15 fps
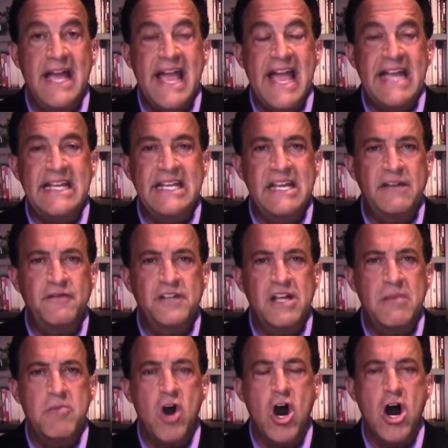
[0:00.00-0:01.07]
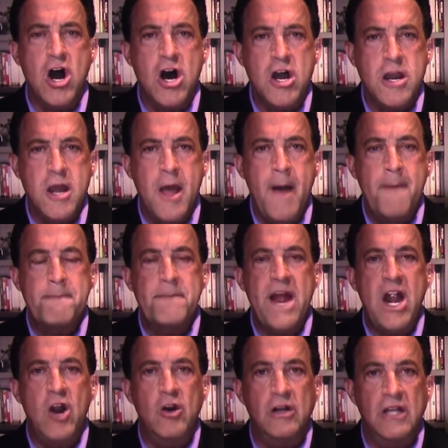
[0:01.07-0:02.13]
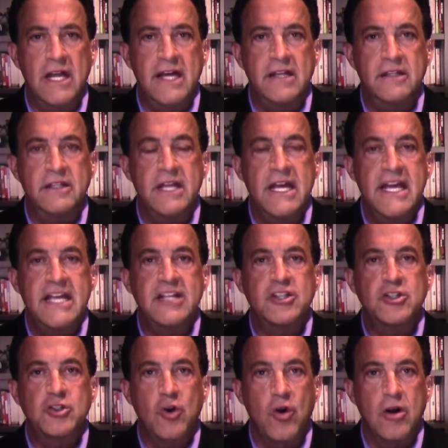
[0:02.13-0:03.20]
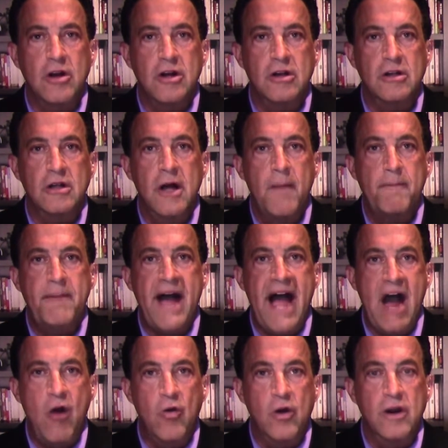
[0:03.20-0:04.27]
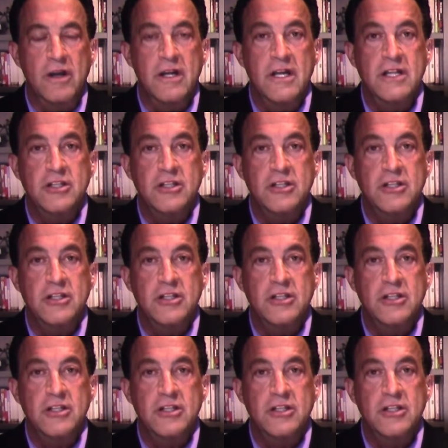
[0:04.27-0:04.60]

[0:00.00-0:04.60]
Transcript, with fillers: and gives him unparalleled historical power